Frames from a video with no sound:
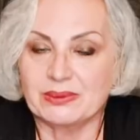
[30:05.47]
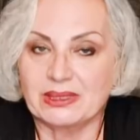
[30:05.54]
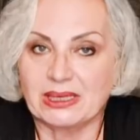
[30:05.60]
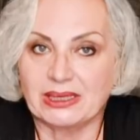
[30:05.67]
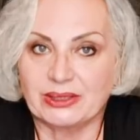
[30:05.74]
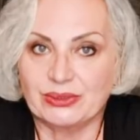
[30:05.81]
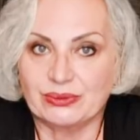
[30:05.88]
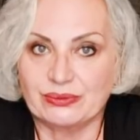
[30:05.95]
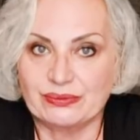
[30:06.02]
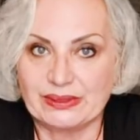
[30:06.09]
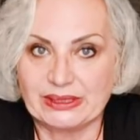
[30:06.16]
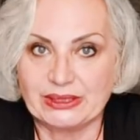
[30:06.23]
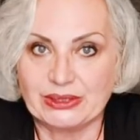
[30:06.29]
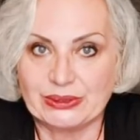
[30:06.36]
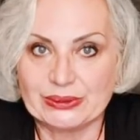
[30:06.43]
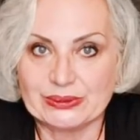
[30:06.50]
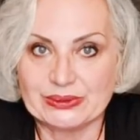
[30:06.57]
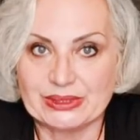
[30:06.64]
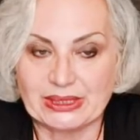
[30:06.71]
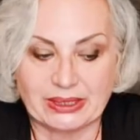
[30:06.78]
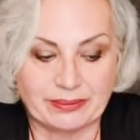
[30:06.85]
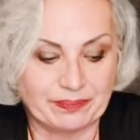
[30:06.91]
I do videos
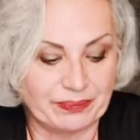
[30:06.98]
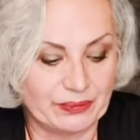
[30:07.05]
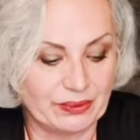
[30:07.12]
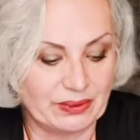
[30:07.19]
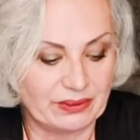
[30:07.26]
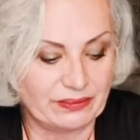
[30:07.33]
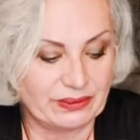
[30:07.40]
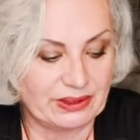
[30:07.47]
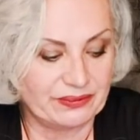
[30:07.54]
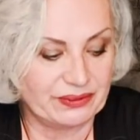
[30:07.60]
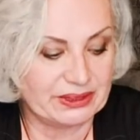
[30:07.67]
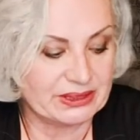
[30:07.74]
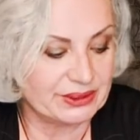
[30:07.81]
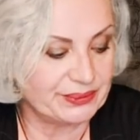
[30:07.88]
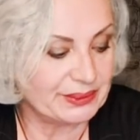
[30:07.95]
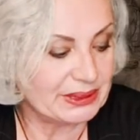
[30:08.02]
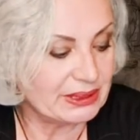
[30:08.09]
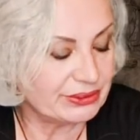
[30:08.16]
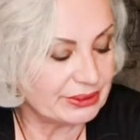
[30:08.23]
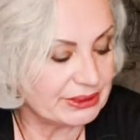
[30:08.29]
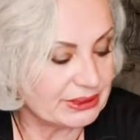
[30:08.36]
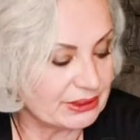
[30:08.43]
here, if, if it's with
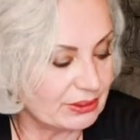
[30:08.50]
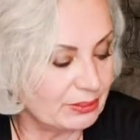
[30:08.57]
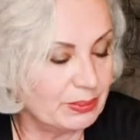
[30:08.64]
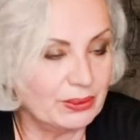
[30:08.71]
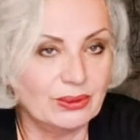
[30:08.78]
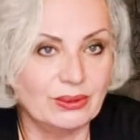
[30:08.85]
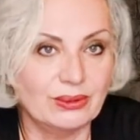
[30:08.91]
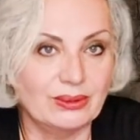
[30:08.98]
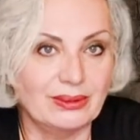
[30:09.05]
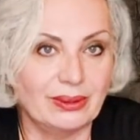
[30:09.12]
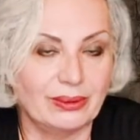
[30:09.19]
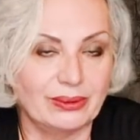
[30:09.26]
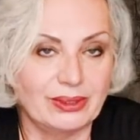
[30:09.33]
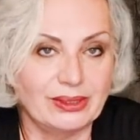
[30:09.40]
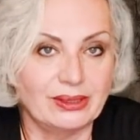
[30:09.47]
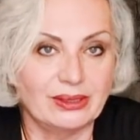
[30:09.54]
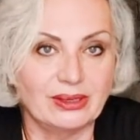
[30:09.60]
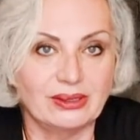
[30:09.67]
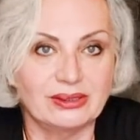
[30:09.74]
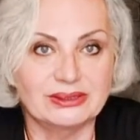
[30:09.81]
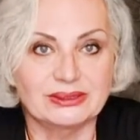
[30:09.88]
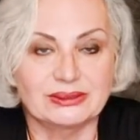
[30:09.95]
crystal ball or
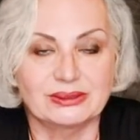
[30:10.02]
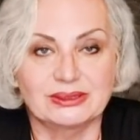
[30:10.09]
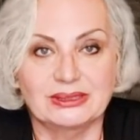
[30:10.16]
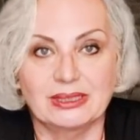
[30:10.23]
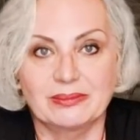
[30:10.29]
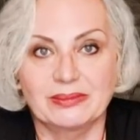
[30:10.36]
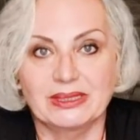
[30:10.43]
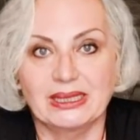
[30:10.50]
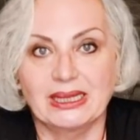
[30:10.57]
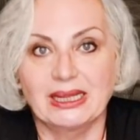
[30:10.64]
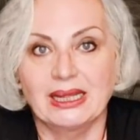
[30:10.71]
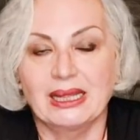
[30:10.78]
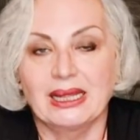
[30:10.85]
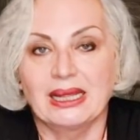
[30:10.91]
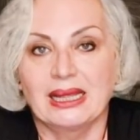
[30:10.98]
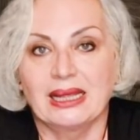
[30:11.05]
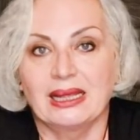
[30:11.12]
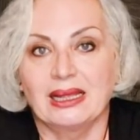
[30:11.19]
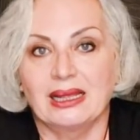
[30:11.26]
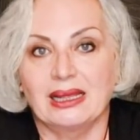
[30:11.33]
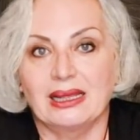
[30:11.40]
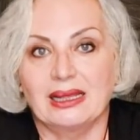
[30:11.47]
cards or something,
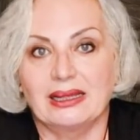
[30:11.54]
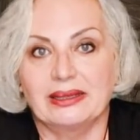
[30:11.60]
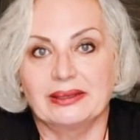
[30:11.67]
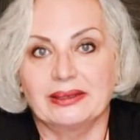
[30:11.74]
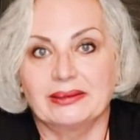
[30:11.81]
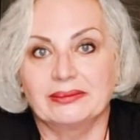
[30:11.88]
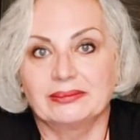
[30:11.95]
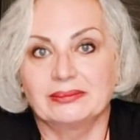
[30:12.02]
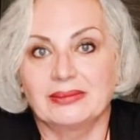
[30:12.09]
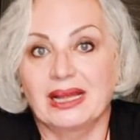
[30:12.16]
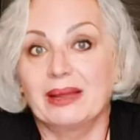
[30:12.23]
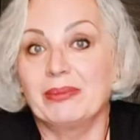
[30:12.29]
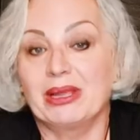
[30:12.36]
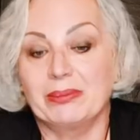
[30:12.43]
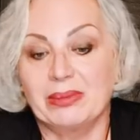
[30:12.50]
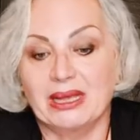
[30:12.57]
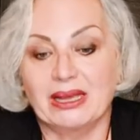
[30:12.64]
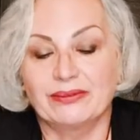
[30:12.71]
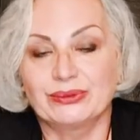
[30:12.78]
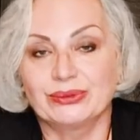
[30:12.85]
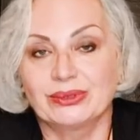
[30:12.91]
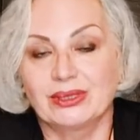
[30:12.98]
uh, I maybe
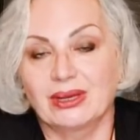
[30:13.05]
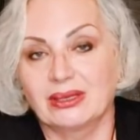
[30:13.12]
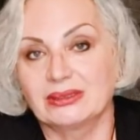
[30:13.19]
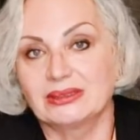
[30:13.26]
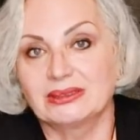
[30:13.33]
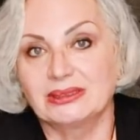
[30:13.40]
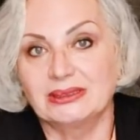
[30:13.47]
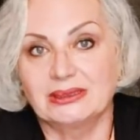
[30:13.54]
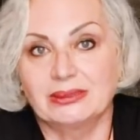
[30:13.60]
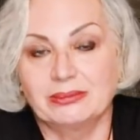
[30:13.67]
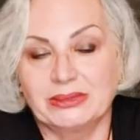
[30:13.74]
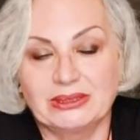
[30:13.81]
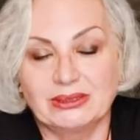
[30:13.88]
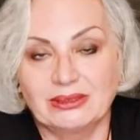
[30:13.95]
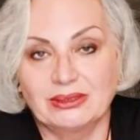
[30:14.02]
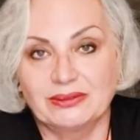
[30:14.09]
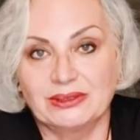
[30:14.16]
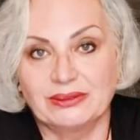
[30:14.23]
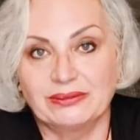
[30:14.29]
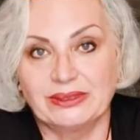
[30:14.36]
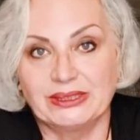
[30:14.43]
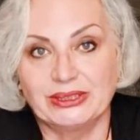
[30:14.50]
have to cut in the middle of the
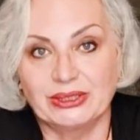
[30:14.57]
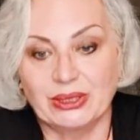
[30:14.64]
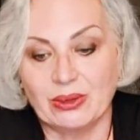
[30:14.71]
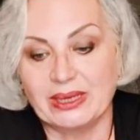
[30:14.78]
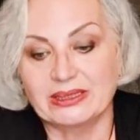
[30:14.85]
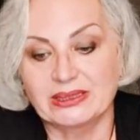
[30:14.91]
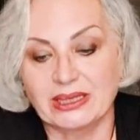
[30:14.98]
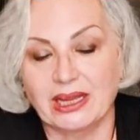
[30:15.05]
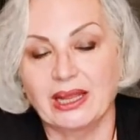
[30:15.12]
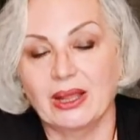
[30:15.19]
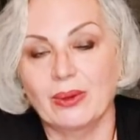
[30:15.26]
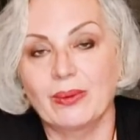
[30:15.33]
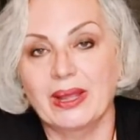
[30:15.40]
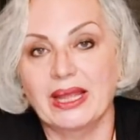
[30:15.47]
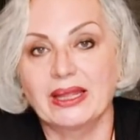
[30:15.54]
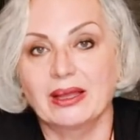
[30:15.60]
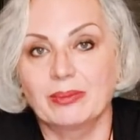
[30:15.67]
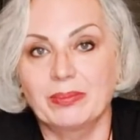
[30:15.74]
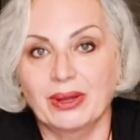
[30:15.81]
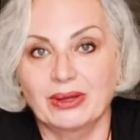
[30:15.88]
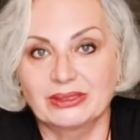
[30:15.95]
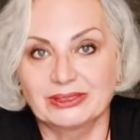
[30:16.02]
video and take away a
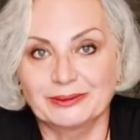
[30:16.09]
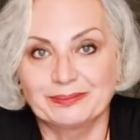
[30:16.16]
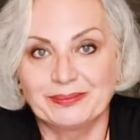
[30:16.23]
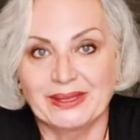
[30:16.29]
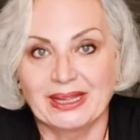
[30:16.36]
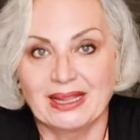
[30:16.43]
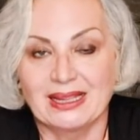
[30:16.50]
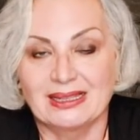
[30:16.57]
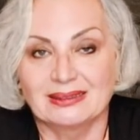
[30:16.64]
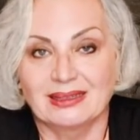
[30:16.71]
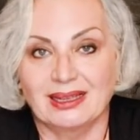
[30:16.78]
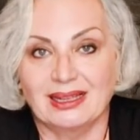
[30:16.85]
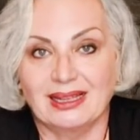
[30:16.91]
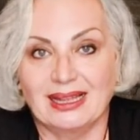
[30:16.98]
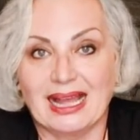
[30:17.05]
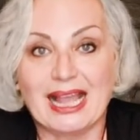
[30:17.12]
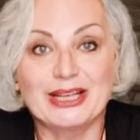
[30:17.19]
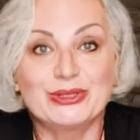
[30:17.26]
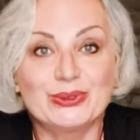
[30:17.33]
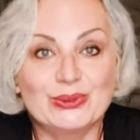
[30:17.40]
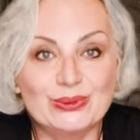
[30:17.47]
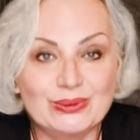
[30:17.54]
part. Uh, I
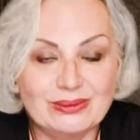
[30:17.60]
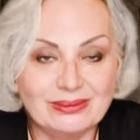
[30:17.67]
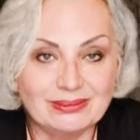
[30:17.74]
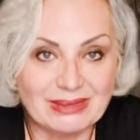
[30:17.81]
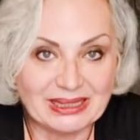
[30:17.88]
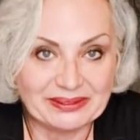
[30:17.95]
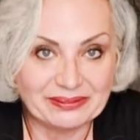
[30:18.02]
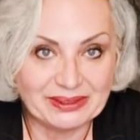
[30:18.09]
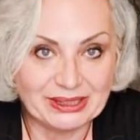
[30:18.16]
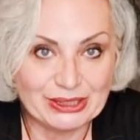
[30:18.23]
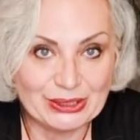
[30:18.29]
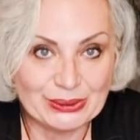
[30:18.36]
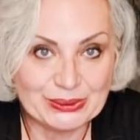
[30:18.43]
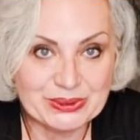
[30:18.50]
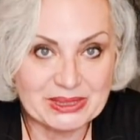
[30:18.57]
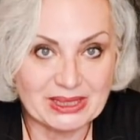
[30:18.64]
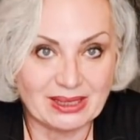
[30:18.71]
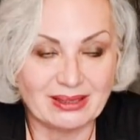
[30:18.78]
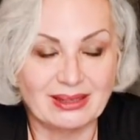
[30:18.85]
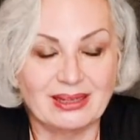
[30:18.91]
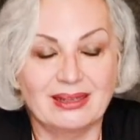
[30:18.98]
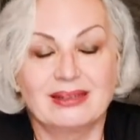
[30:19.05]
do my videos here